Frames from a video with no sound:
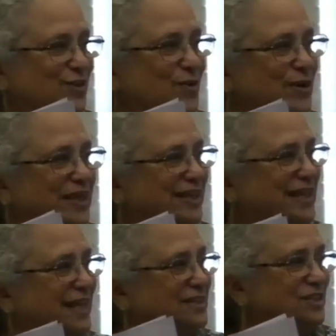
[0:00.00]
So we can
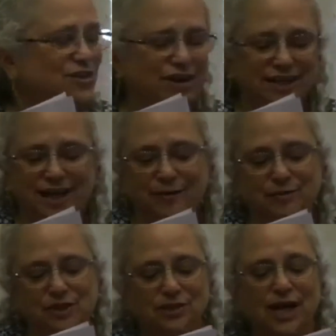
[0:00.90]
get started.
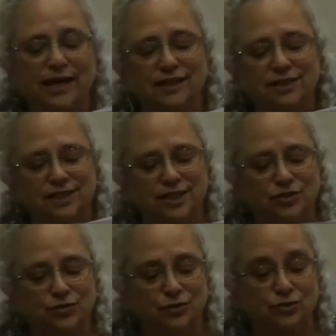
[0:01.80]
I'm delighted to
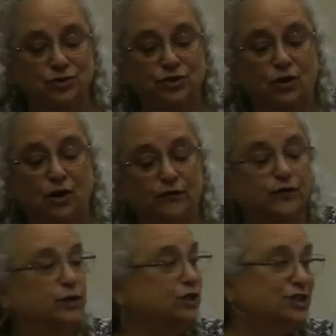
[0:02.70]
introduce our
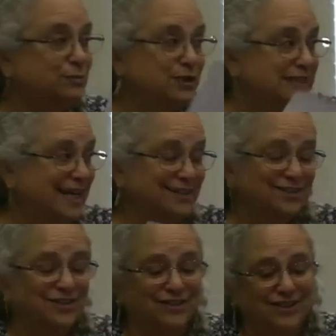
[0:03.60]
first
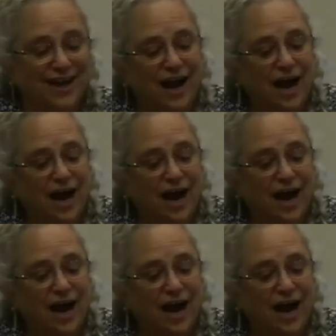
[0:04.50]
presenter,